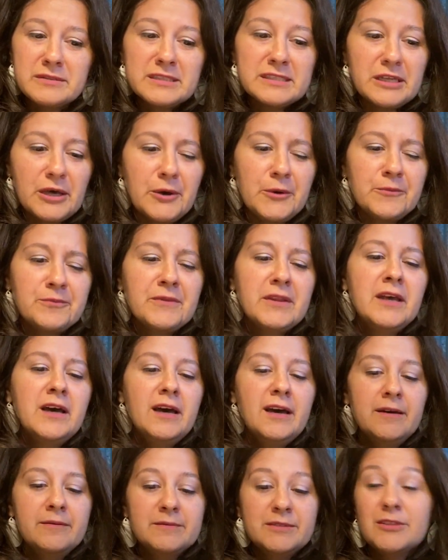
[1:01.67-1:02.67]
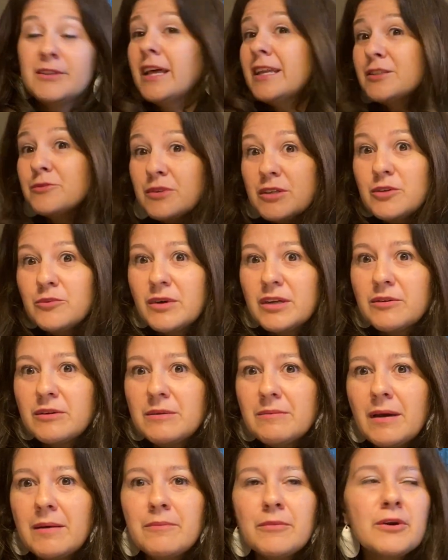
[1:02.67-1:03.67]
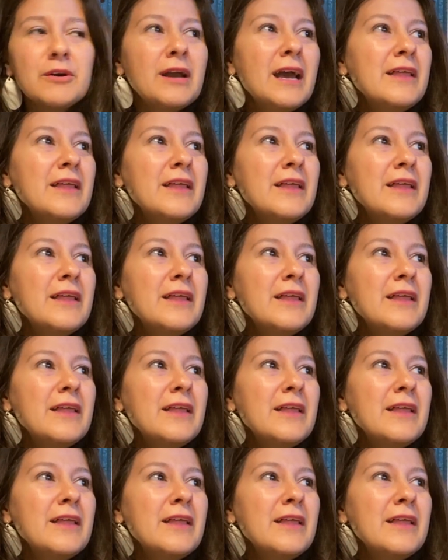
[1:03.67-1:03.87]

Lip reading: So that's what you want to remember.